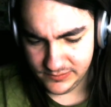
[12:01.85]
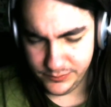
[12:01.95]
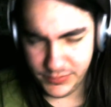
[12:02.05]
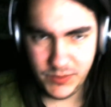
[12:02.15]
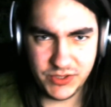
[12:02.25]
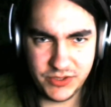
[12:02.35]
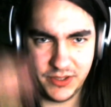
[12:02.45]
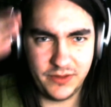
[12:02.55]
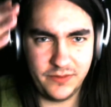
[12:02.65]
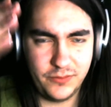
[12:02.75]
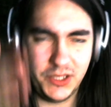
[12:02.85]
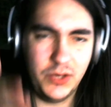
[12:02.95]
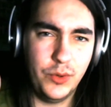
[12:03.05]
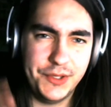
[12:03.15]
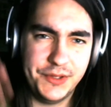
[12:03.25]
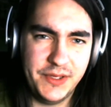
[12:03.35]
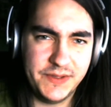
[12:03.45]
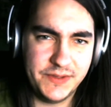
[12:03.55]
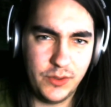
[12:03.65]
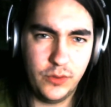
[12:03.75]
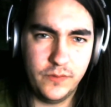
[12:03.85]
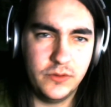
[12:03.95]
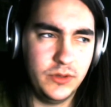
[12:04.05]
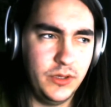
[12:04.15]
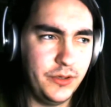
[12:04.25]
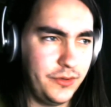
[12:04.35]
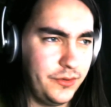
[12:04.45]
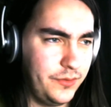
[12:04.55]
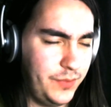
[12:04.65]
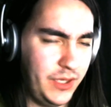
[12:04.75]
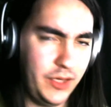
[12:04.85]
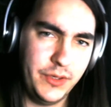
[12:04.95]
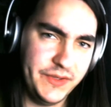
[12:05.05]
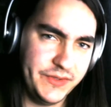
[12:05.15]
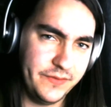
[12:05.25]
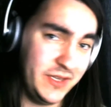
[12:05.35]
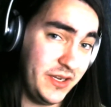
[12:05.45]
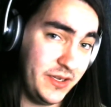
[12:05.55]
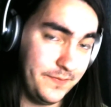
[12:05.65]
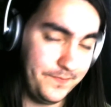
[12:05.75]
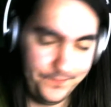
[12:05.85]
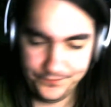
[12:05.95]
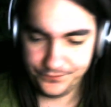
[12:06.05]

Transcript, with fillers: Maybe I should have recorded this over longer periods of time.